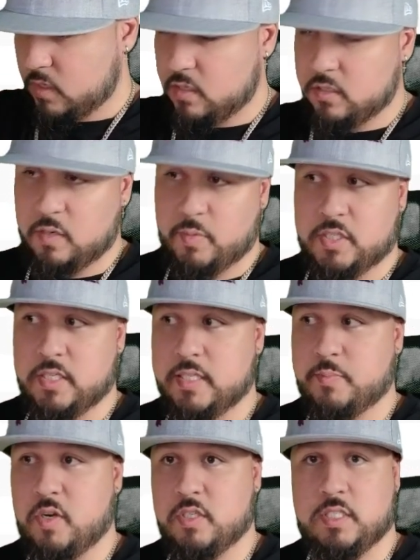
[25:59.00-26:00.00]
to the person that's
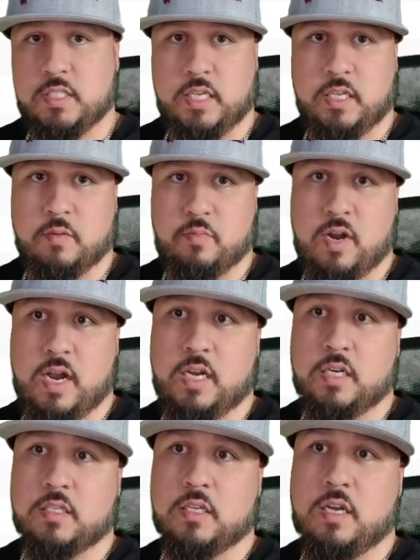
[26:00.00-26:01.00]
purchasing your
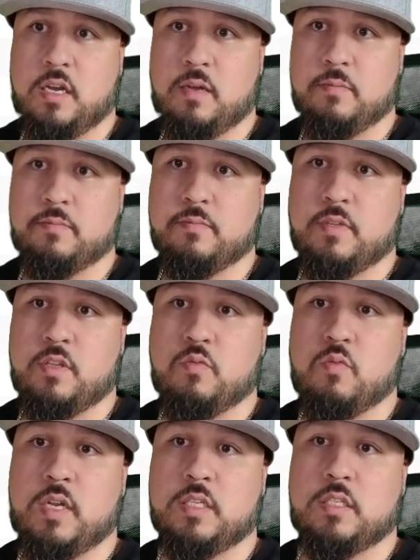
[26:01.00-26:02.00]
product. You
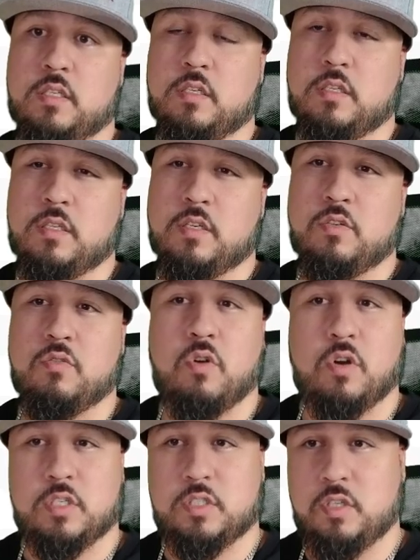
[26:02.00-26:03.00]
want the new
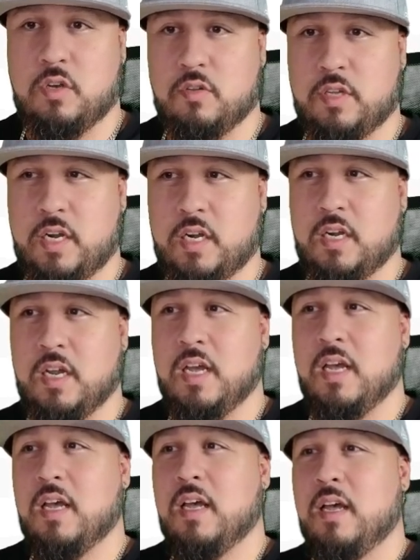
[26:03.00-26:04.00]
orders to go there,
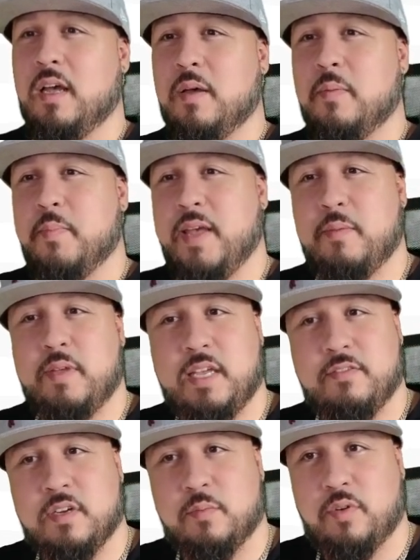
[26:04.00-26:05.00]
maybe
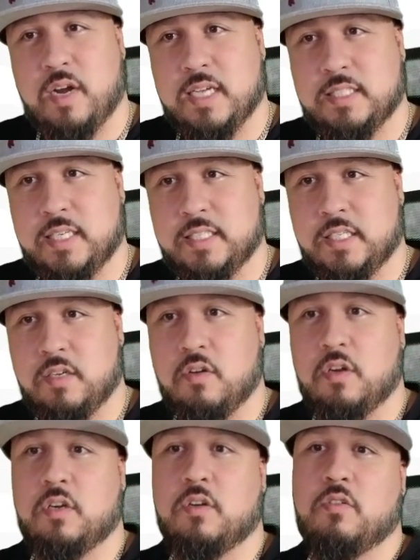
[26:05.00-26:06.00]
even a processing
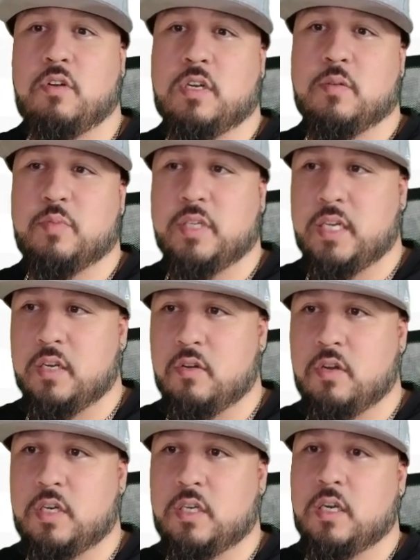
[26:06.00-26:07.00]
order or a completed
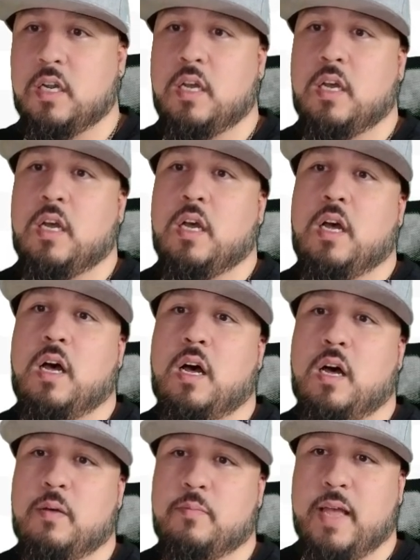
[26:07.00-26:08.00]
order.
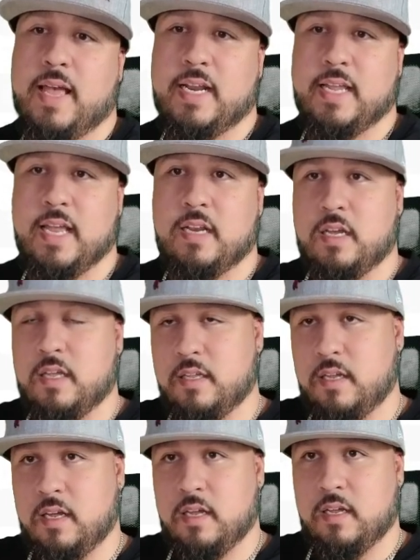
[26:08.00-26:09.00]
And again,
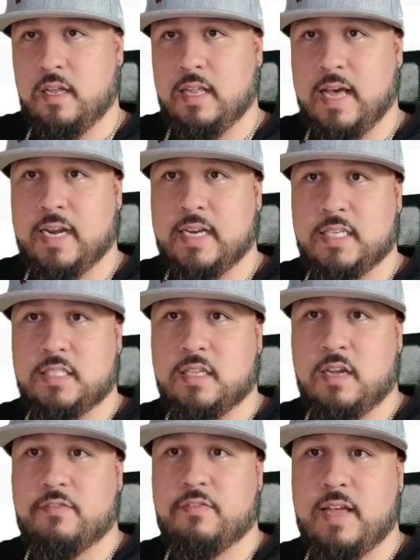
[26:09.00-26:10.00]
a lot of this
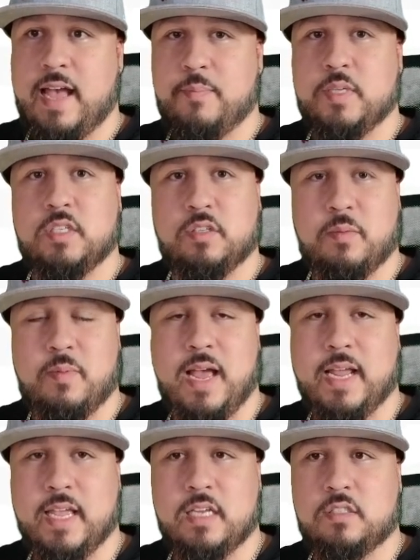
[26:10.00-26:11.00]
stuff happens on the
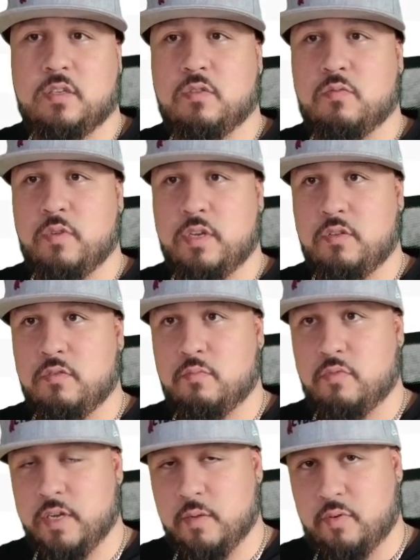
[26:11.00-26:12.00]
back end. So when
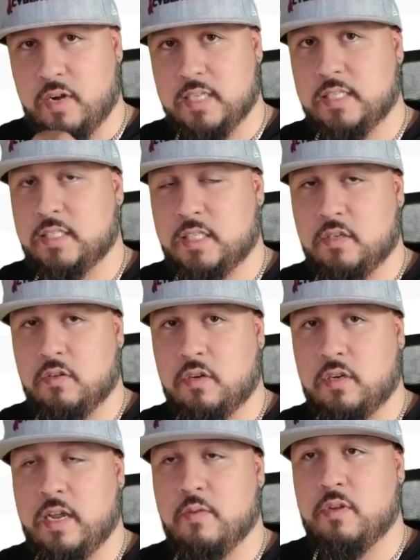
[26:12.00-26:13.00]
you're processing order
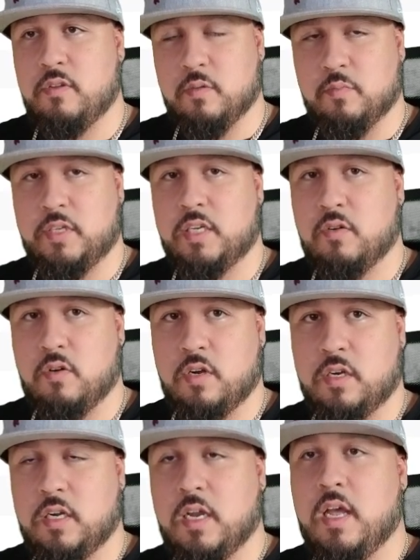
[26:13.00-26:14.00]
and when you complete an
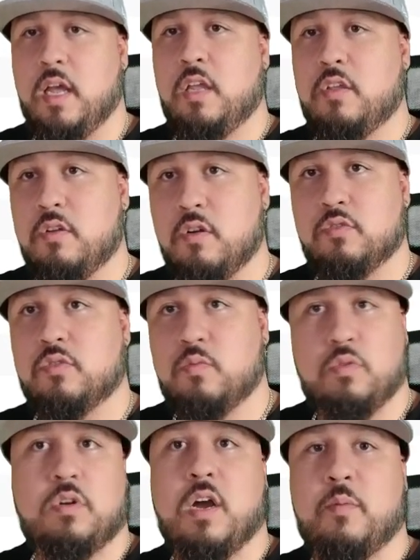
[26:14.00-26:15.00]
order, you go through
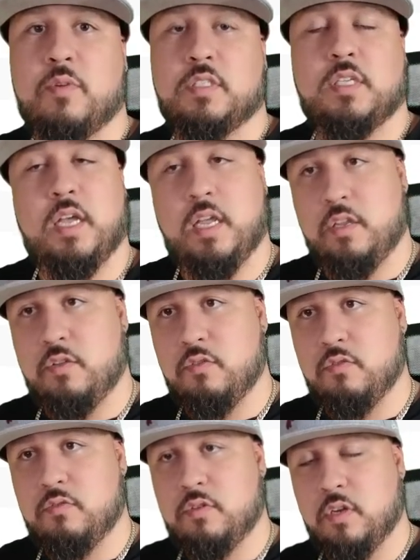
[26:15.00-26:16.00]
WooCommerce and
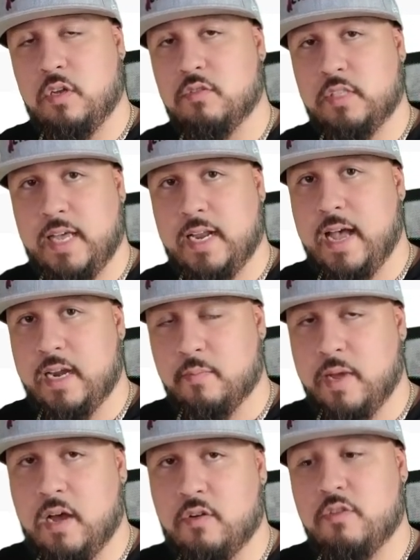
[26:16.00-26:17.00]
you close that item
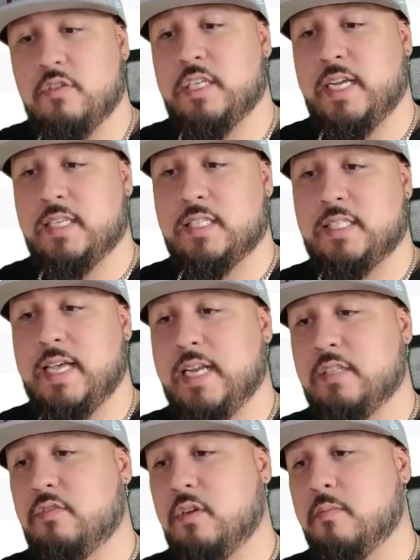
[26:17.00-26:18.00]
out, or you change the status
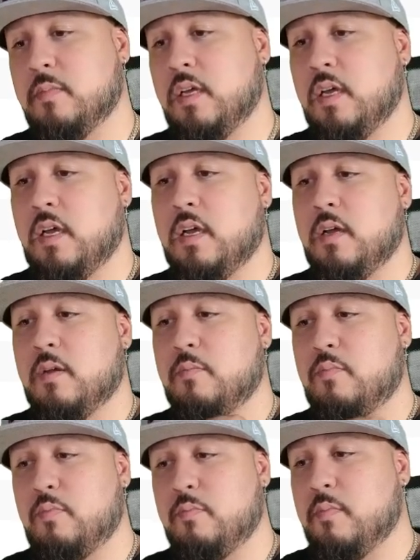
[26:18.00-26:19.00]
from
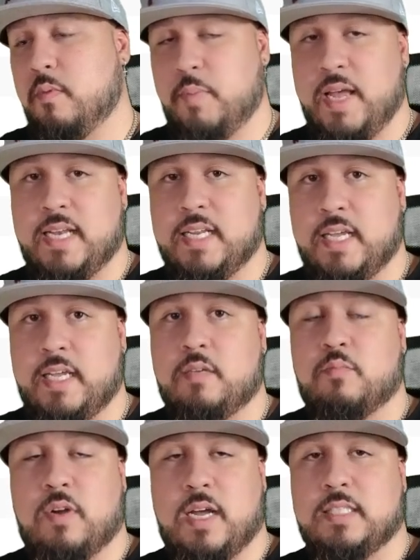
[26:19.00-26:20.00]
pending
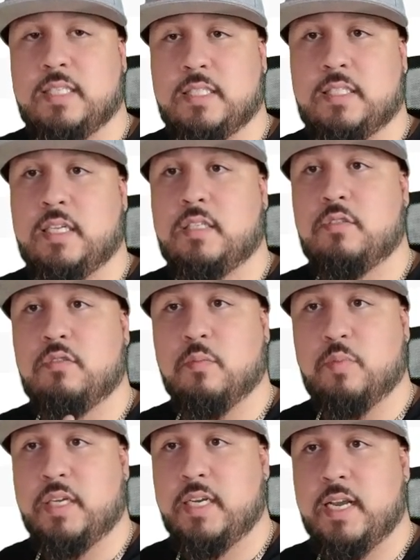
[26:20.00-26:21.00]
processing to
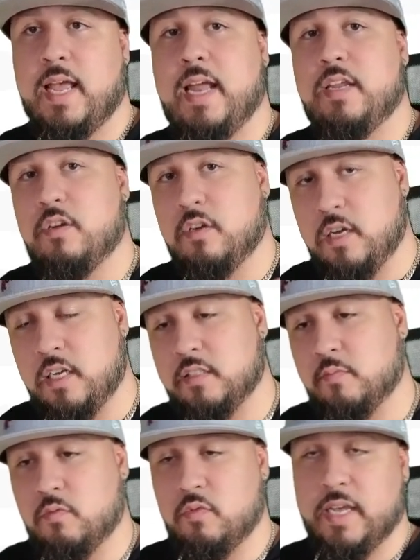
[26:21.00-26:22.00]
completed, and your
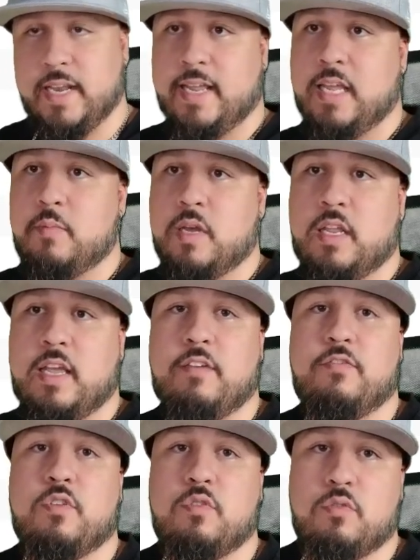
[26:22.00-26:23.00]
customer will get an email
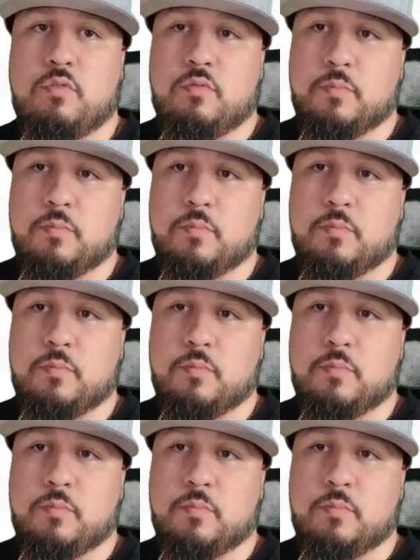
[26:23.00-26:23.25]
if you